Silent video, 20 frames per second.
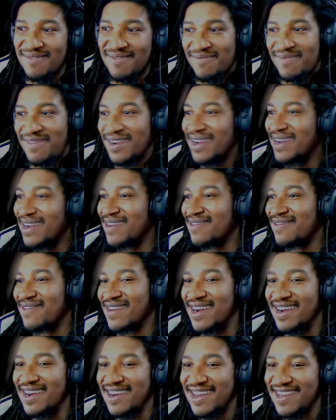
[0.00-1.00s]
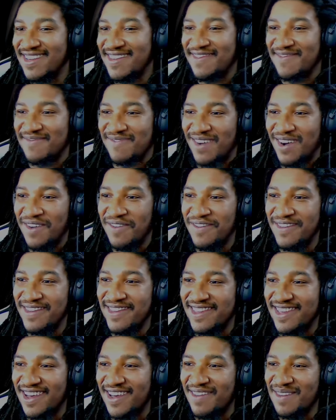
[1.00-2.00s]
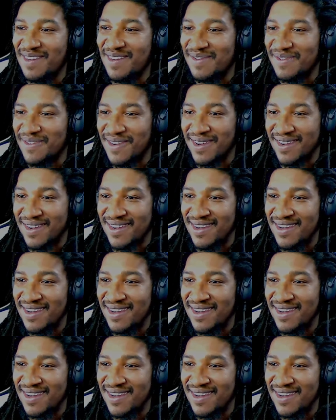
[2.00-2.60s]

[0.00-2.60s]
bro, where are these moments coming from?